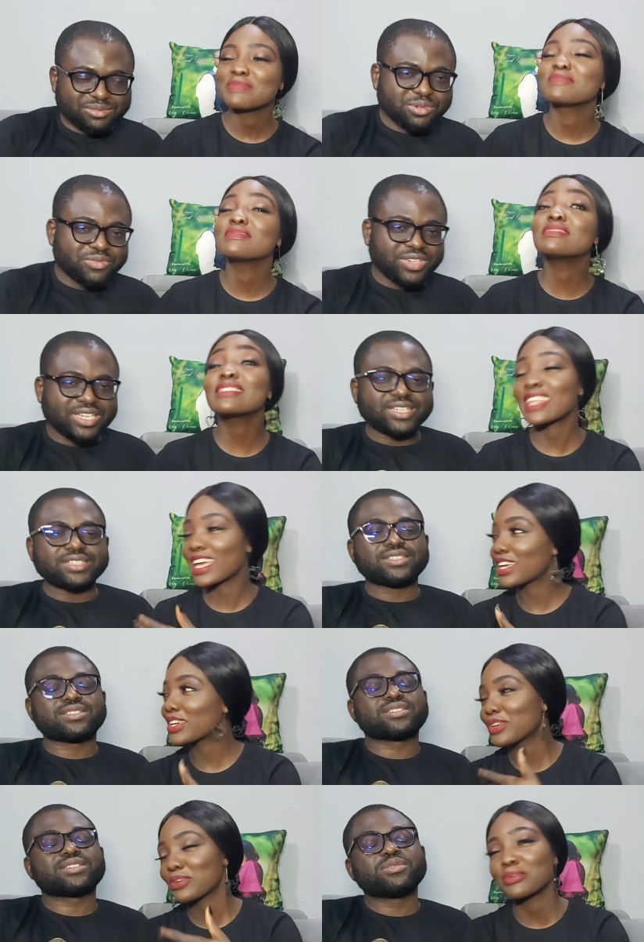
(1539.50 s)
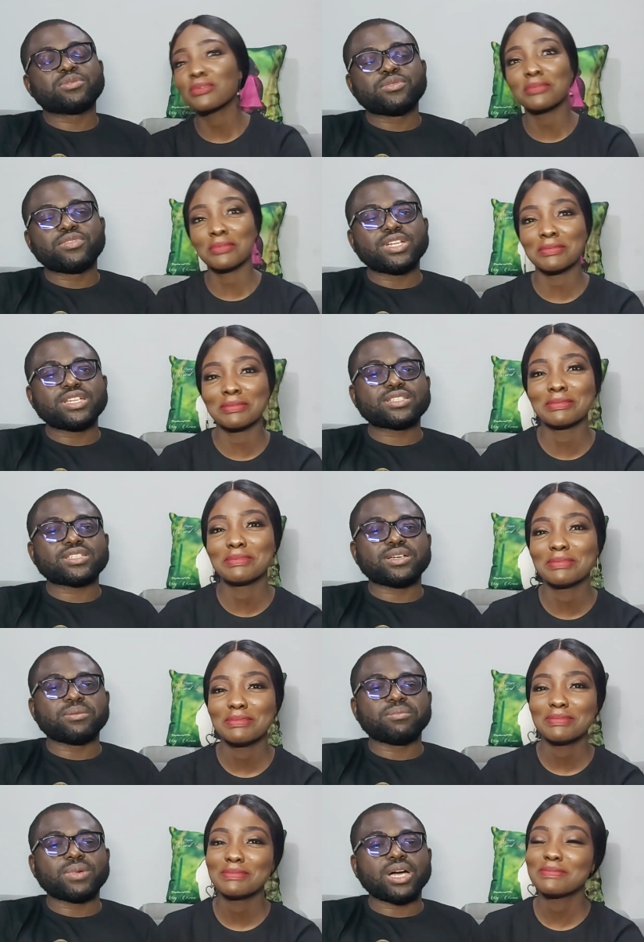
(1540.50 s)
Speaker 1: We've learned. We've learned
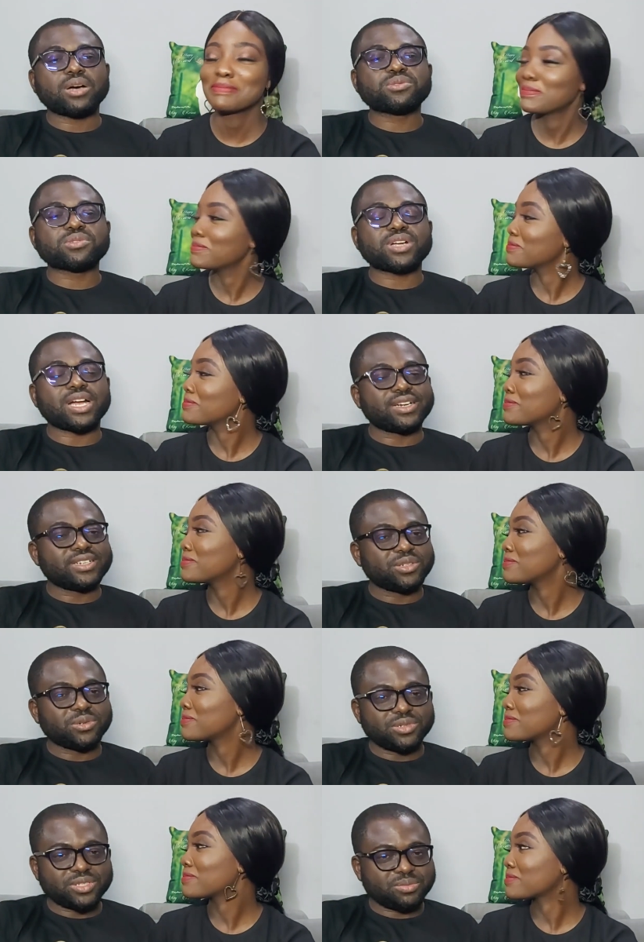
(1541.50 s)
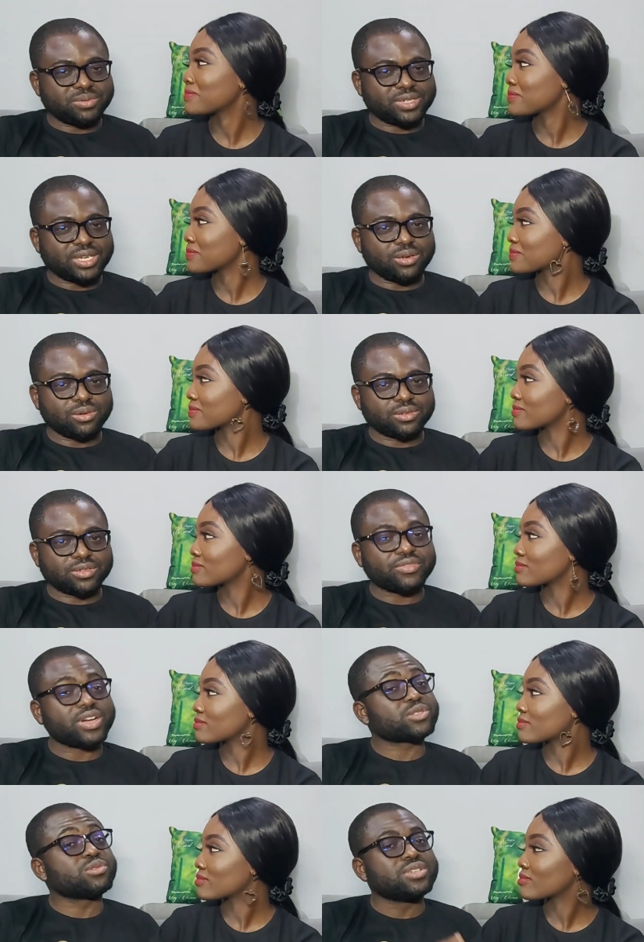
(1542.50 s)
um how to carry the Holy Spirit along. In
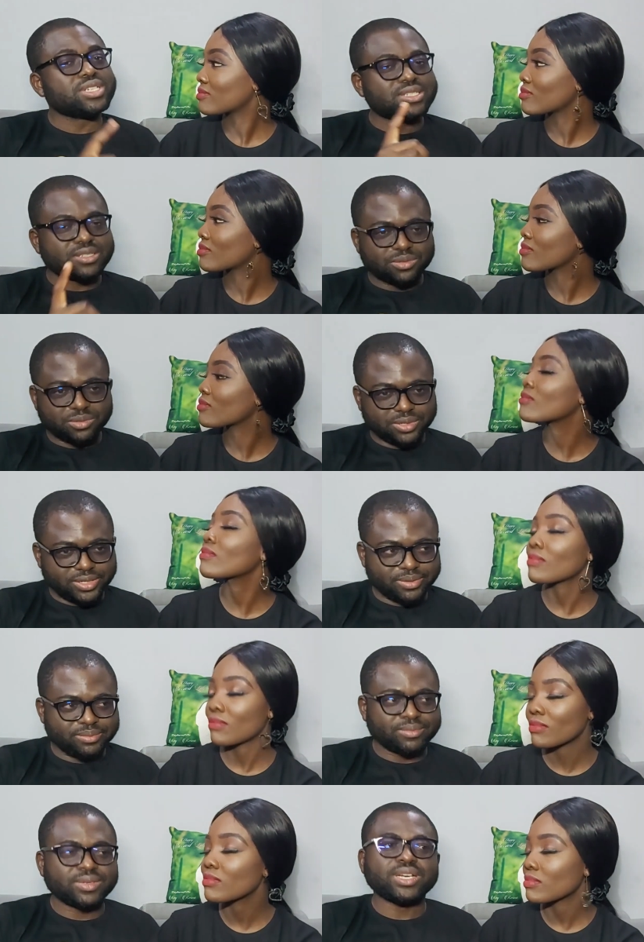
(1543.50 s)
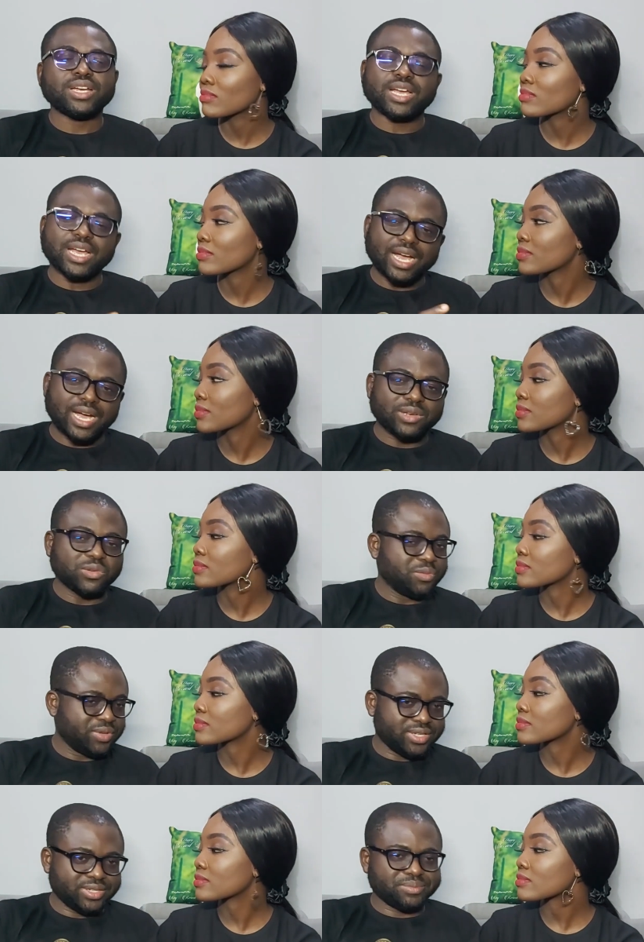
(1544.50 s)
fact, to listen to Him and
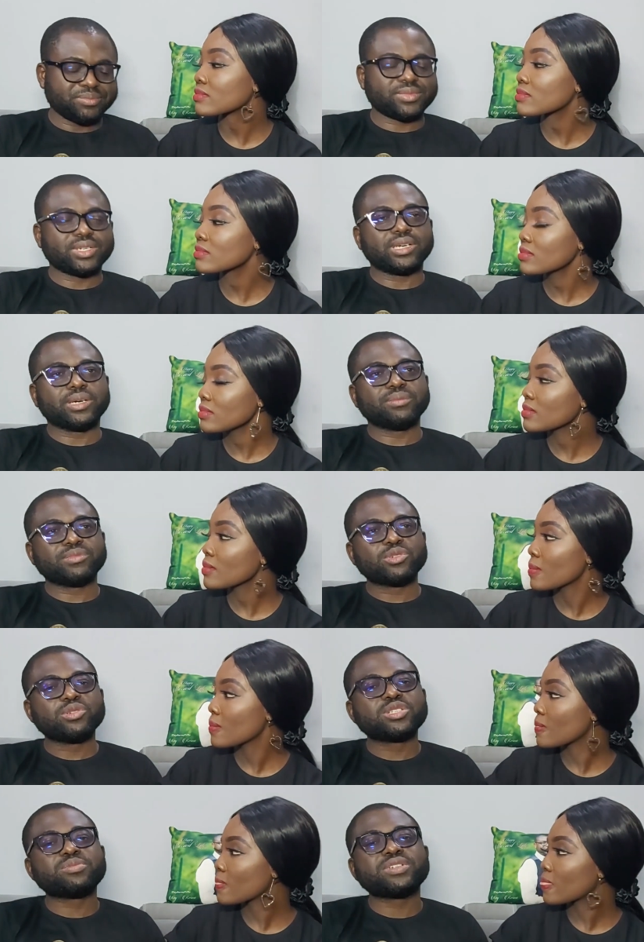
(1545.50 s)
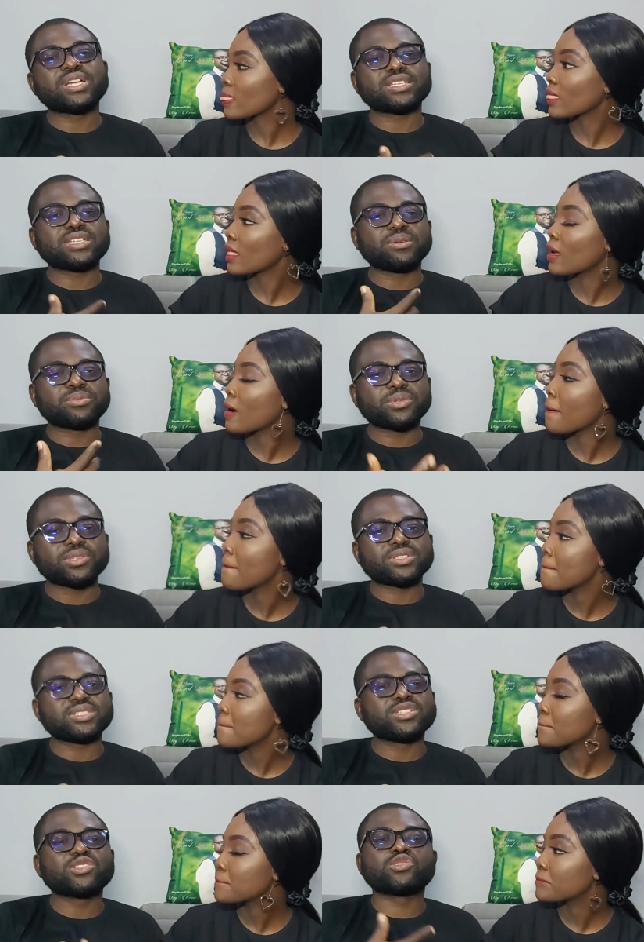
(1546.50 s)
obey Him. Um, the Holy Spirit has helped us
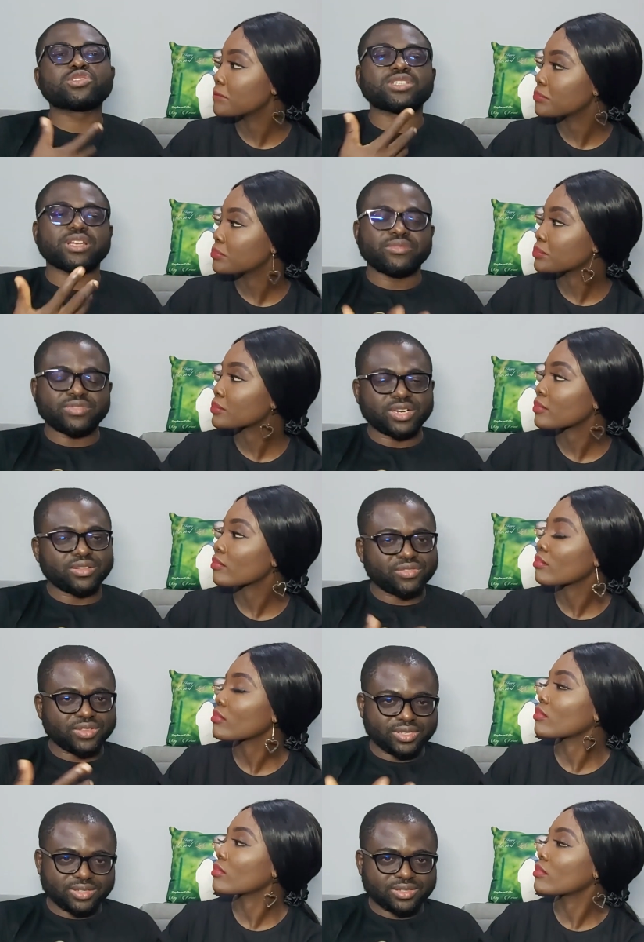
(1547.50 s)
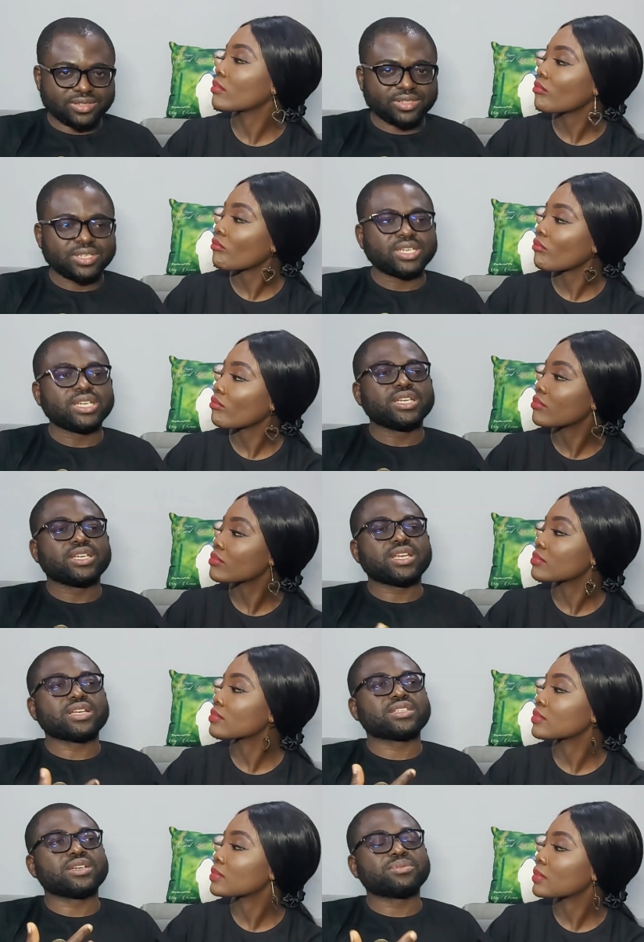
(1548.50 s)
in several things.
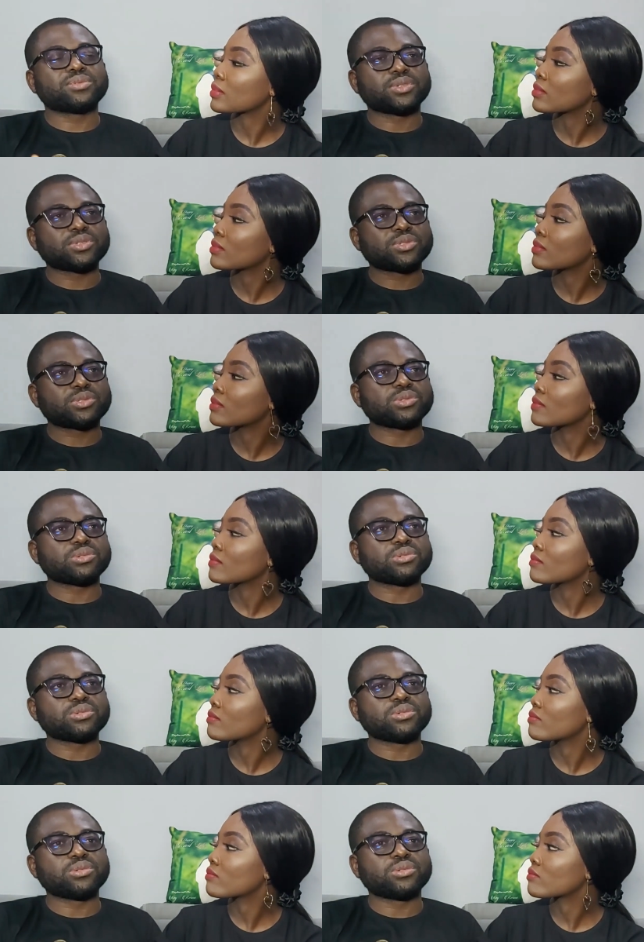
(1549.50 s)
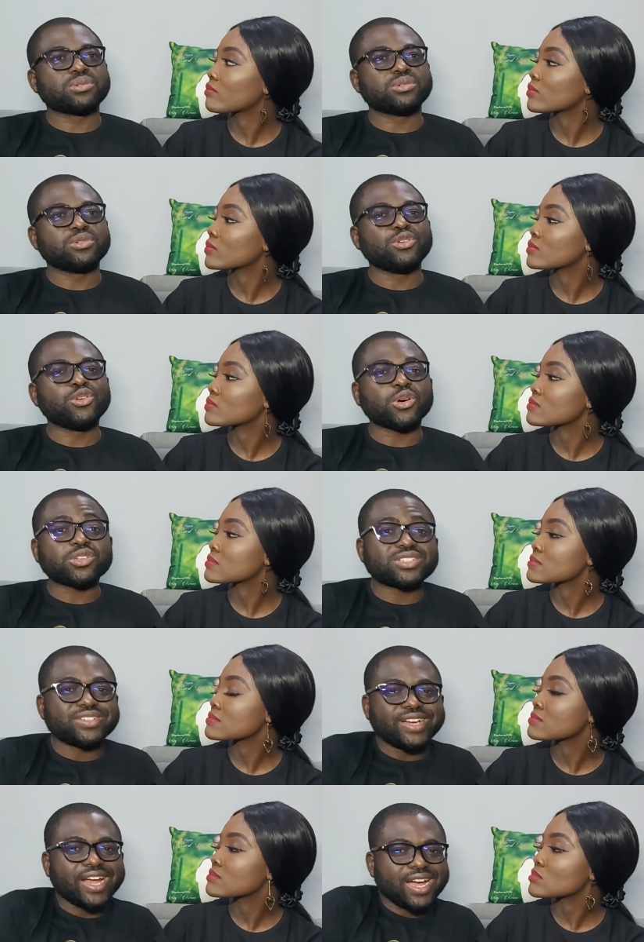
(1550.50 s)
He has helped us to
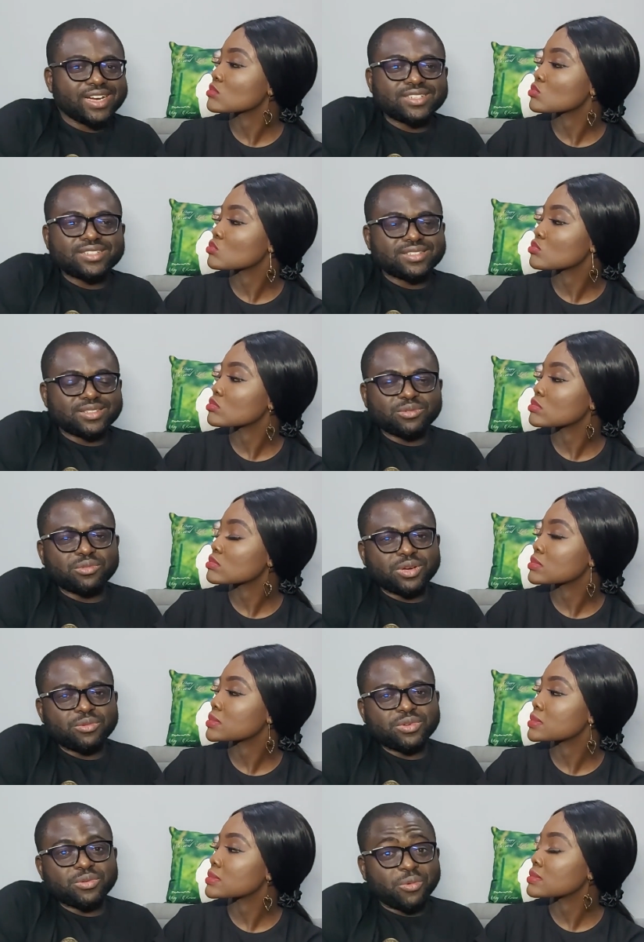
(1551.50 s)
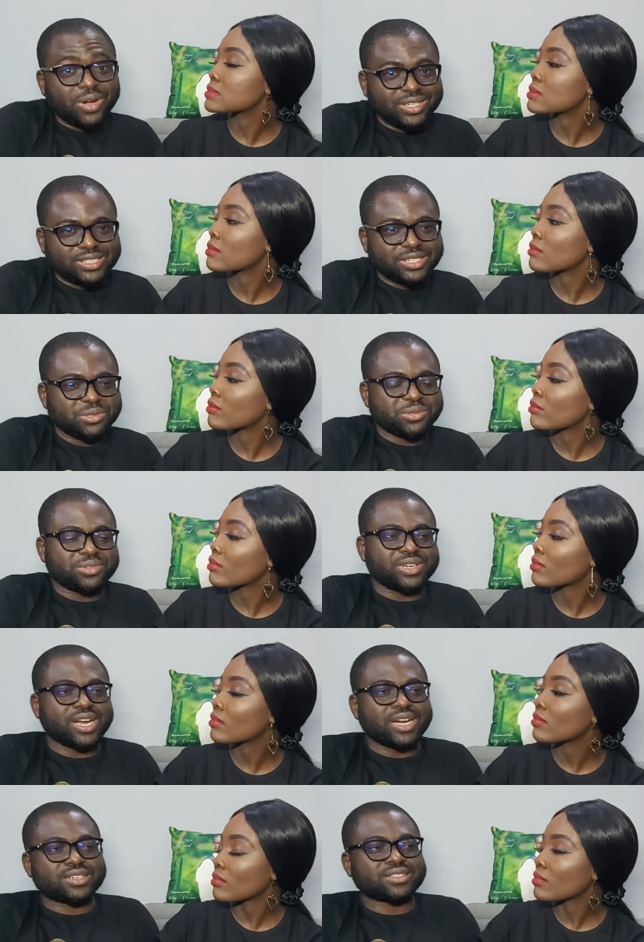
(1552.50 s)
not react when we wanted to
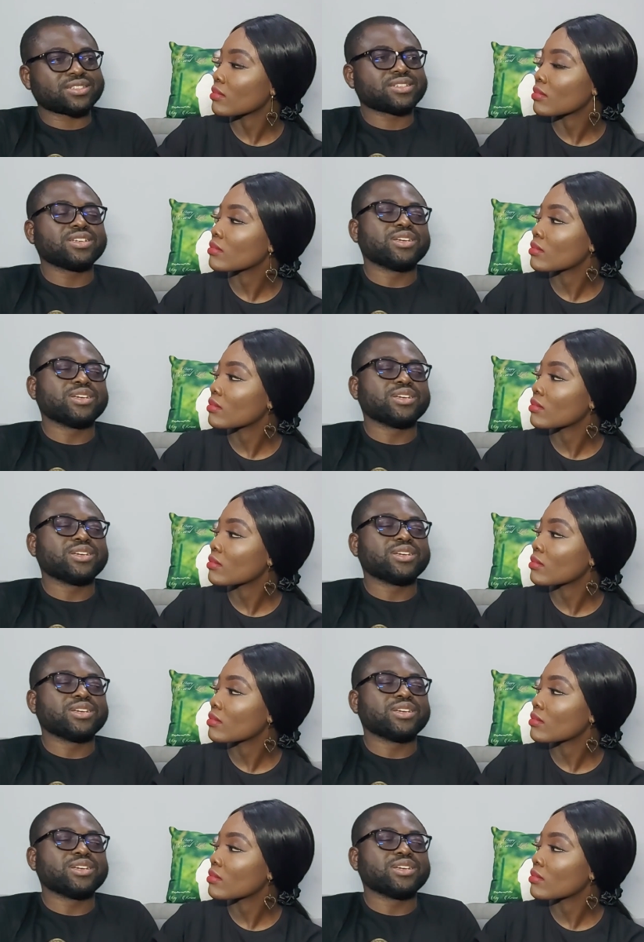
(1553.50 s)
react